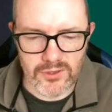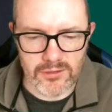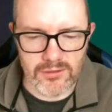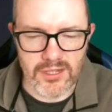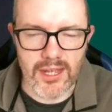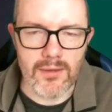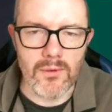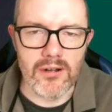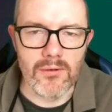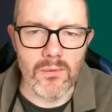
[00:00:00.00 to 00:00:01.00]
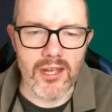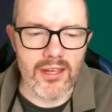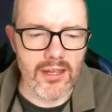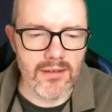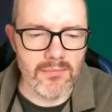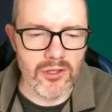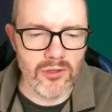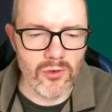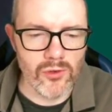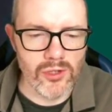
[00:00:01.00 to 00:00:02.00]
So today we're away in
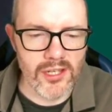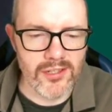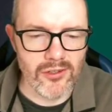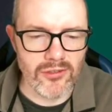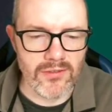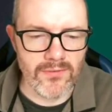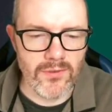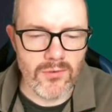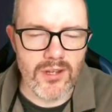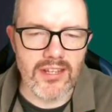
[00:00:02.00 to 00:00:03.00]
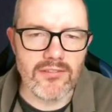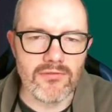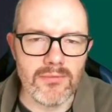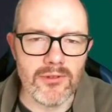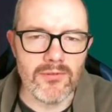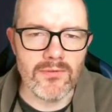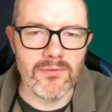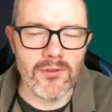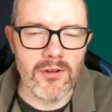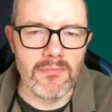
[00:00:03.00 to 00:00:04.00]
Mallorca, just a few days removed
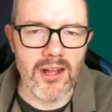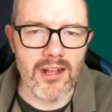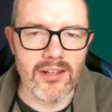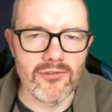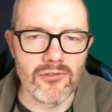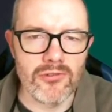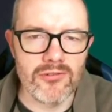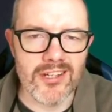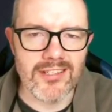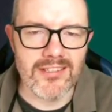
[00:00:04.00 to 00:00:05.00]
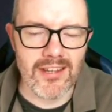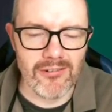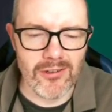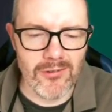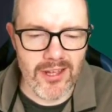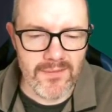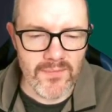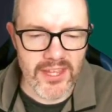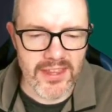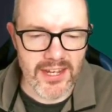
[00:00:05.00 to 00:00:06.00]
from our draw against Tarragona
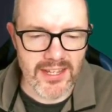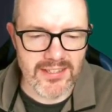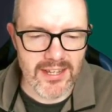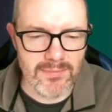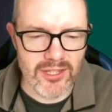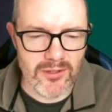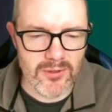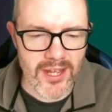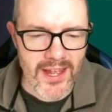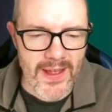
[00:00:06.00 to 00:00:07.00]
in the last episode,